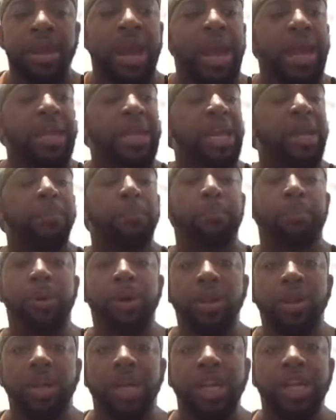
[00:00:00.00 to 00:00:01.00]
get
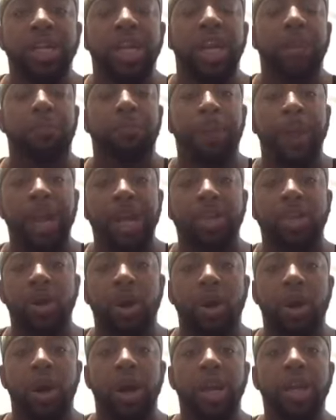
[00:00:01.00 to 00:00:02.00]
bullied, get picked
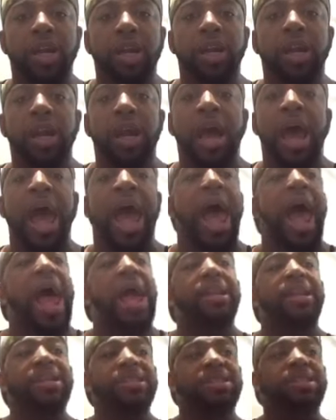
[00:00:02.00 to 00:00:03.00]
on, and
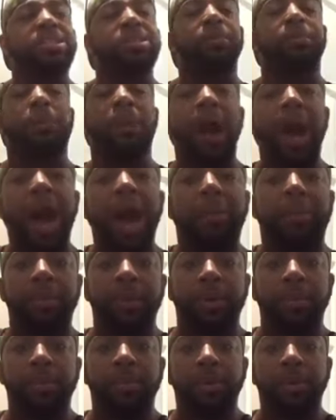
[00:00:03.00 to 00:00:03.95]
this is the problem.